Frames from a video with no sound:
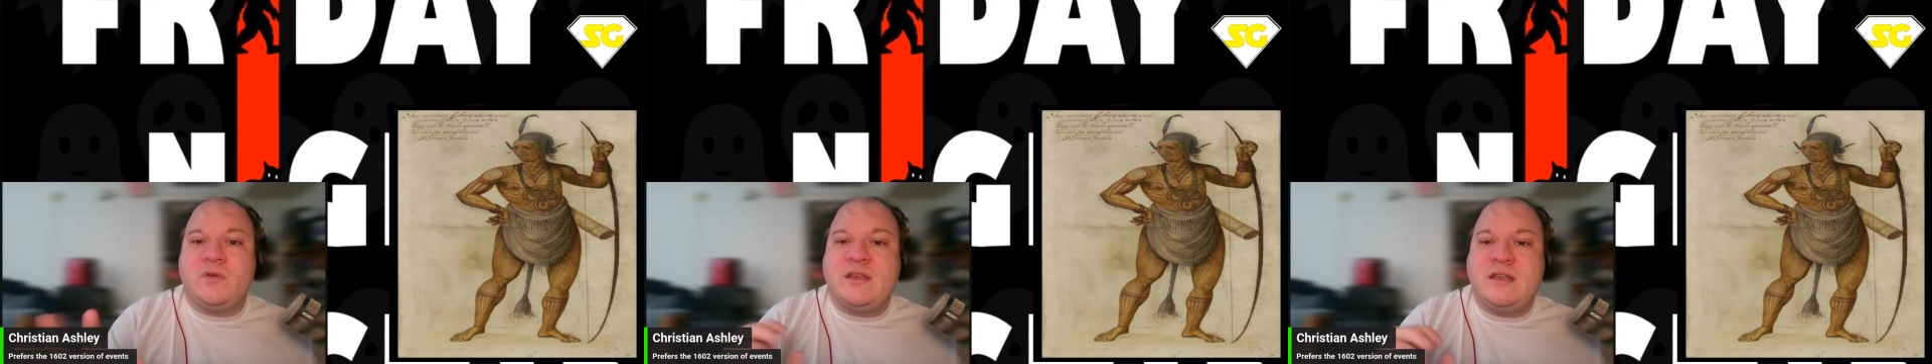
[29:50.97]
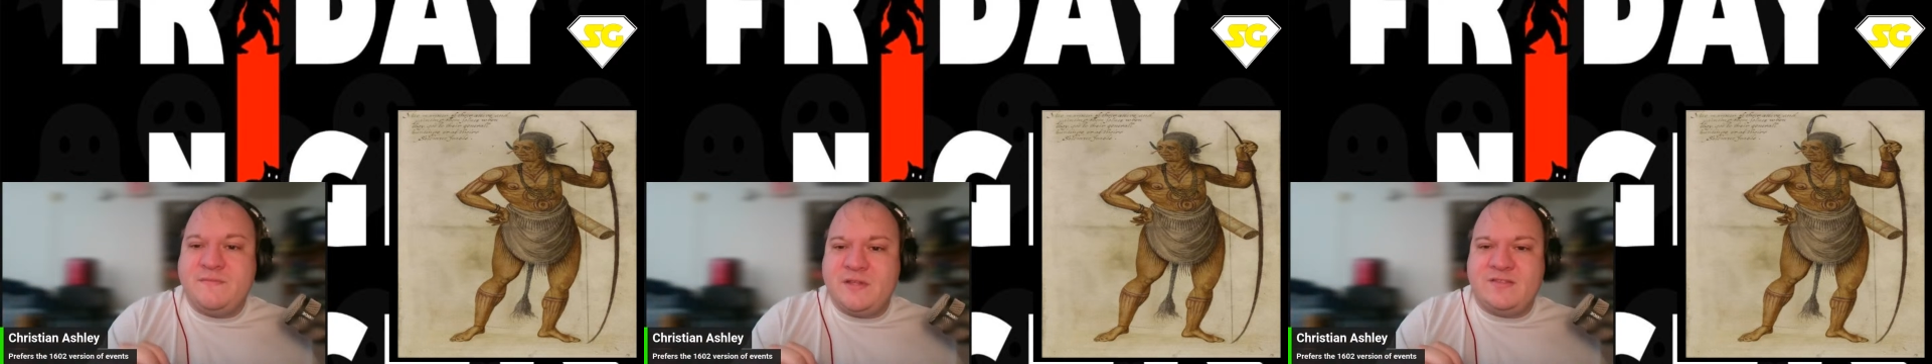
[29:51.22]
So I
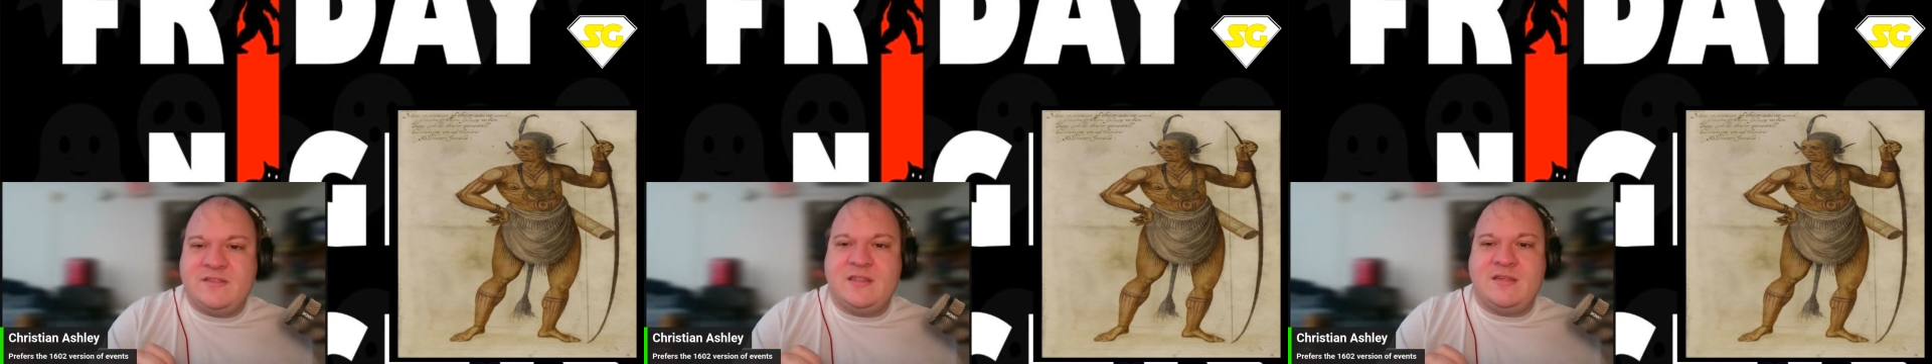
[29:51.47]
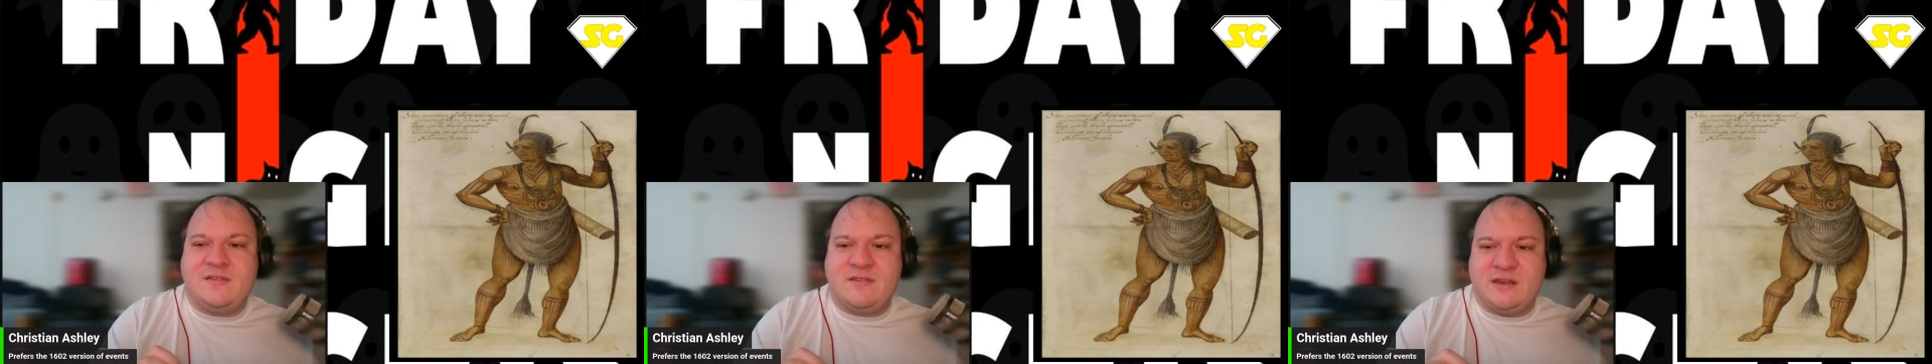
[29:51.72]
definitely see
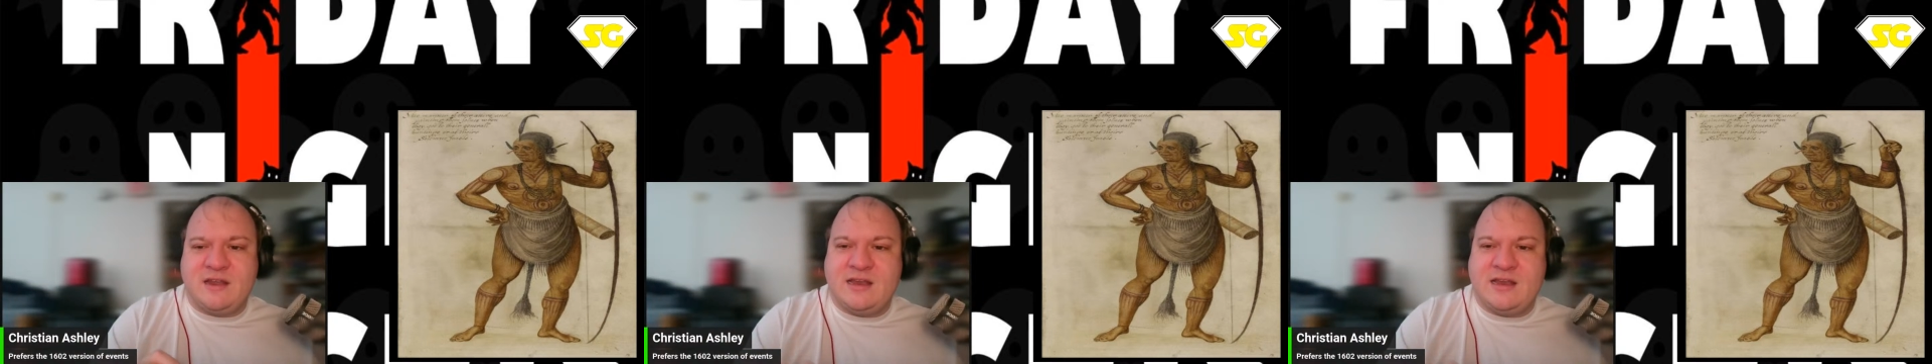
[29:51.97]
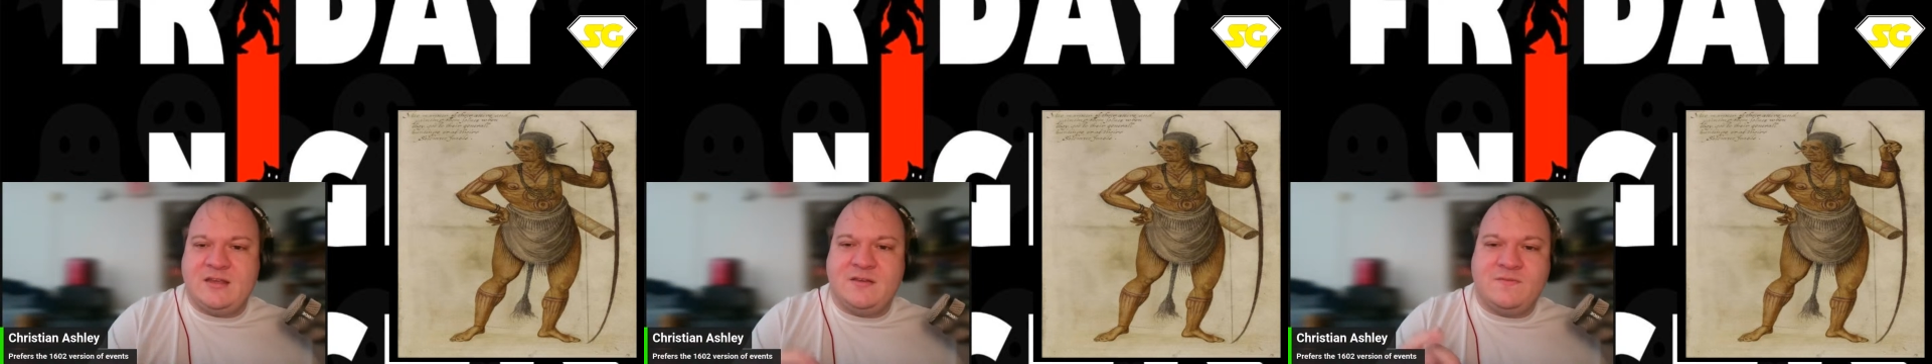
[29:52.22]
this as an
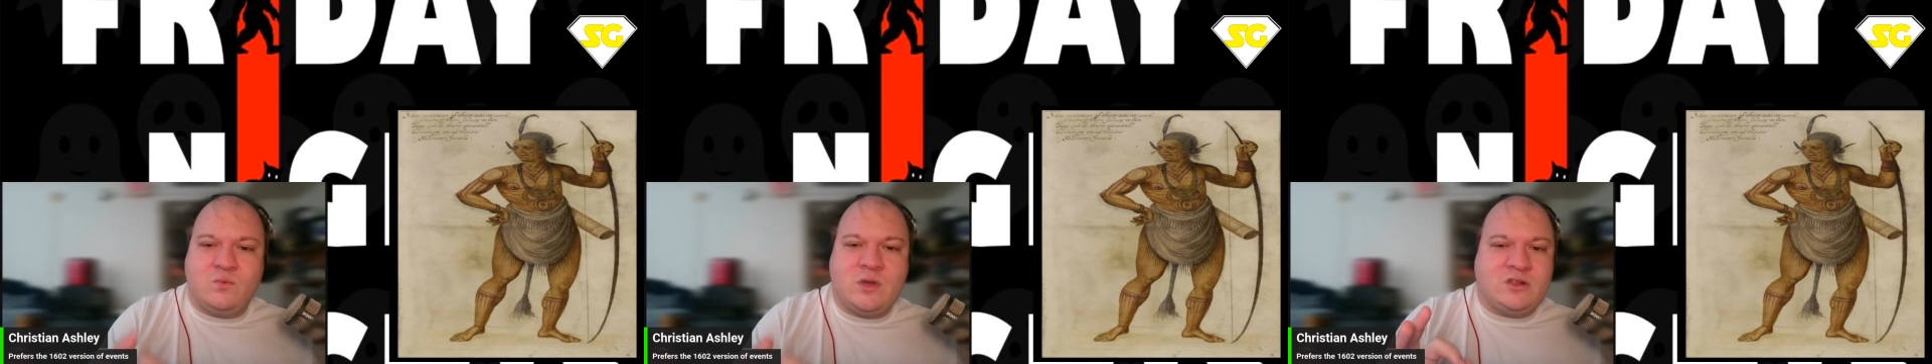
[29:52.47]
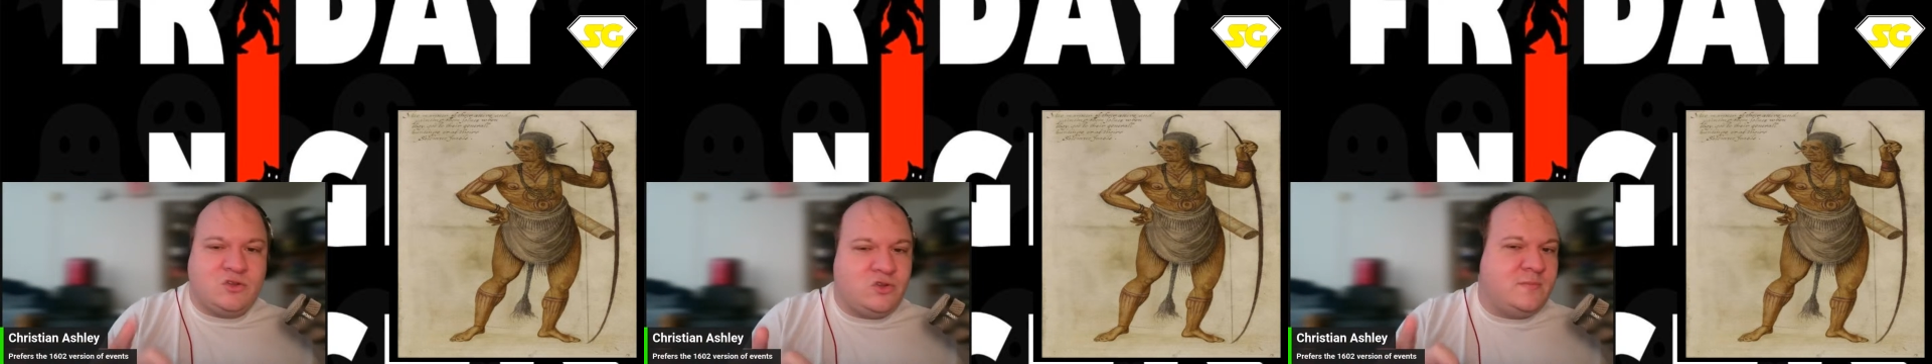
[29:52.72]
idea of
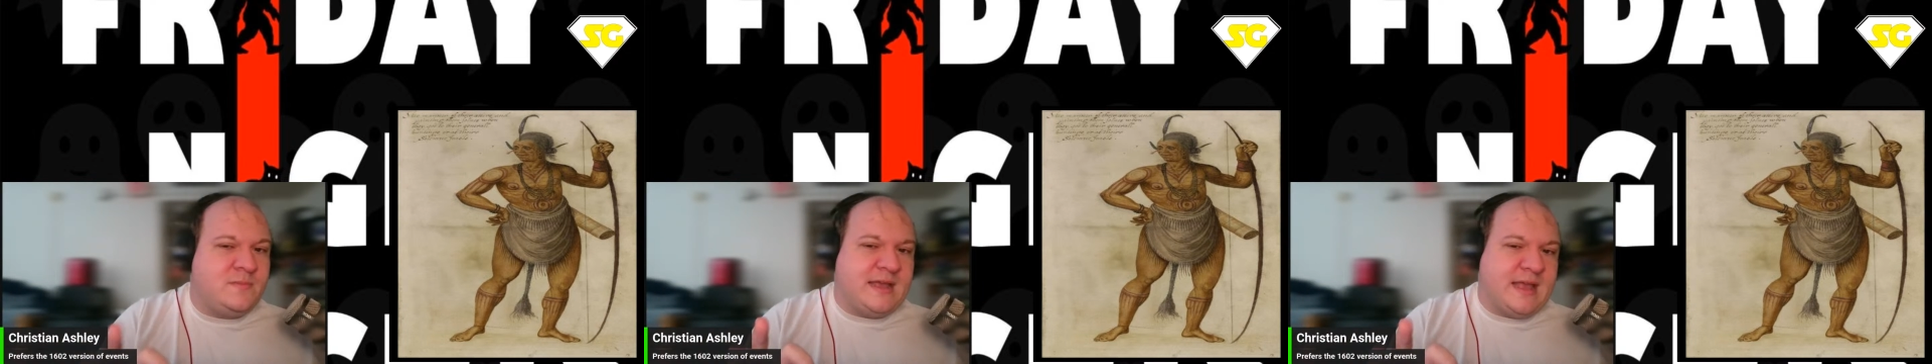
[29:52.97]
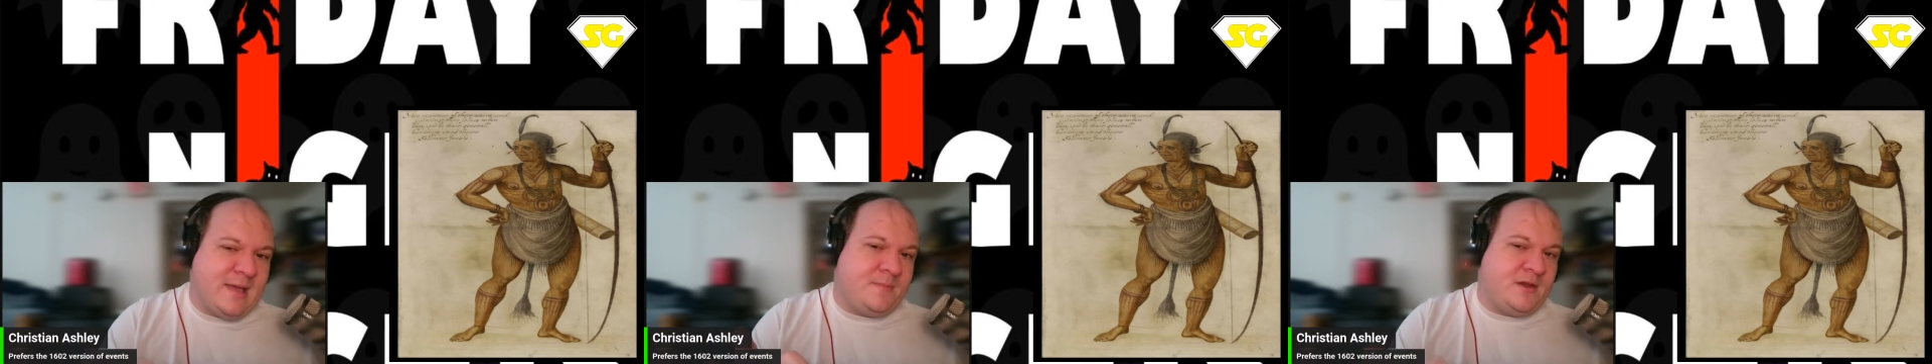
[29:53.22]
what could be
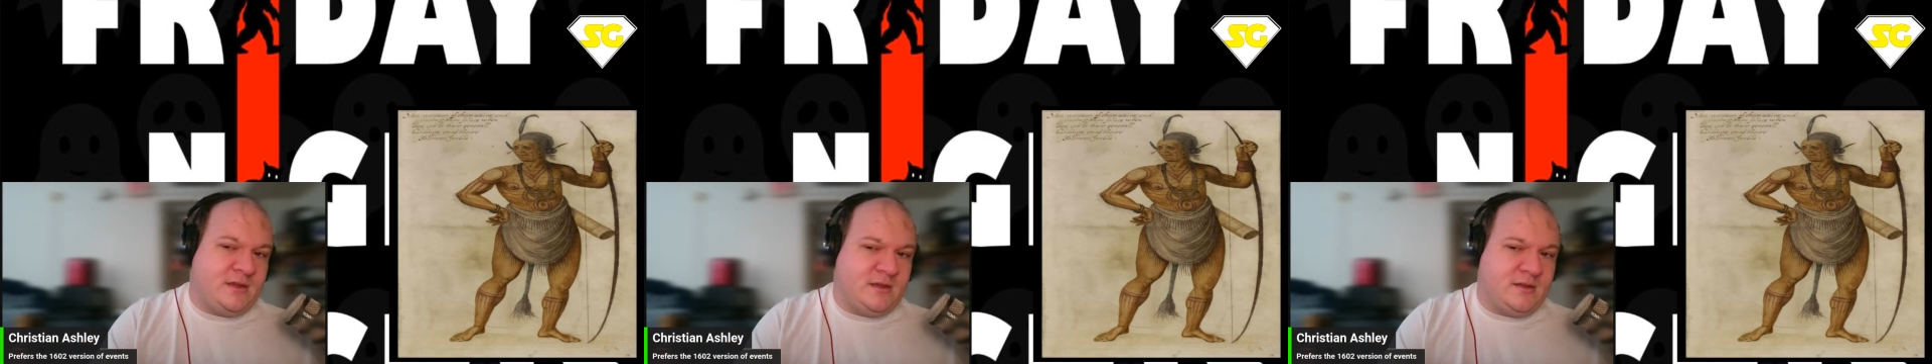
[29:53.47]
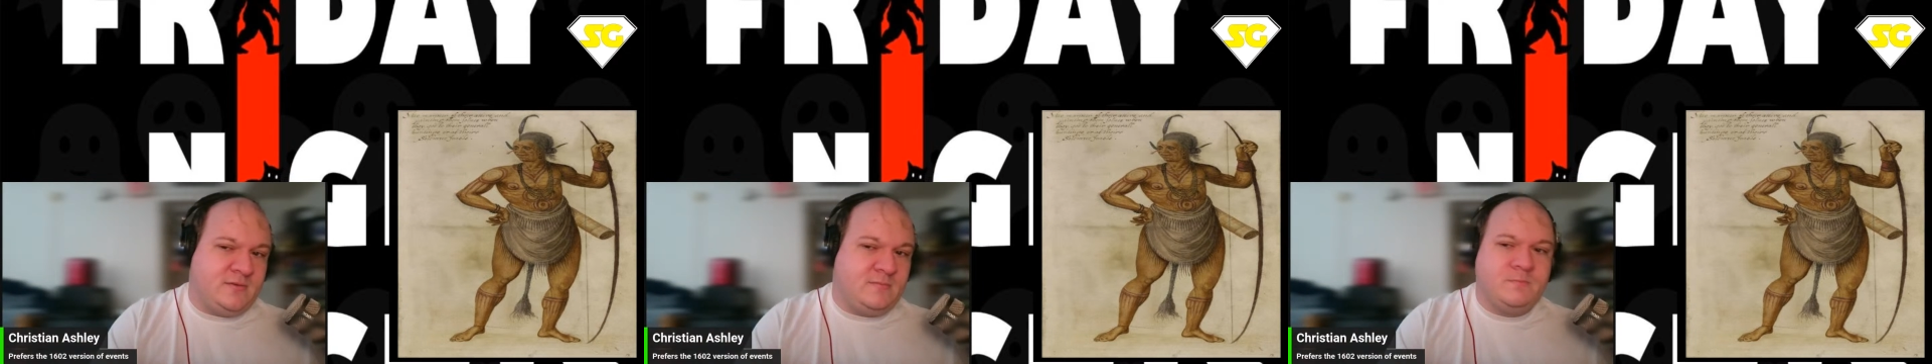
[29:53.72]
happening
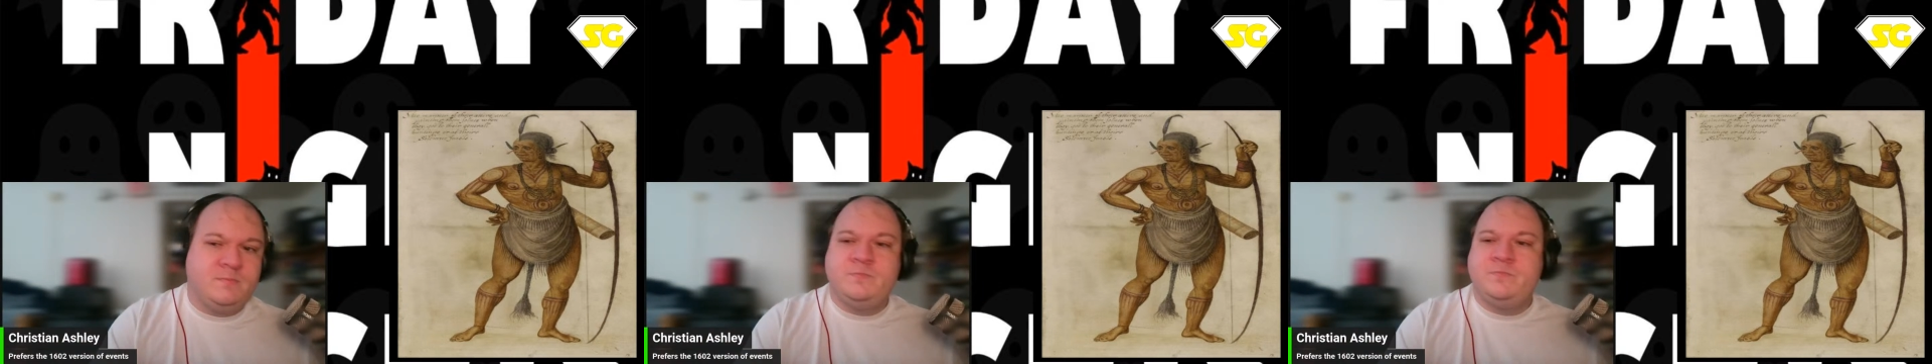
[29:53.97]
here.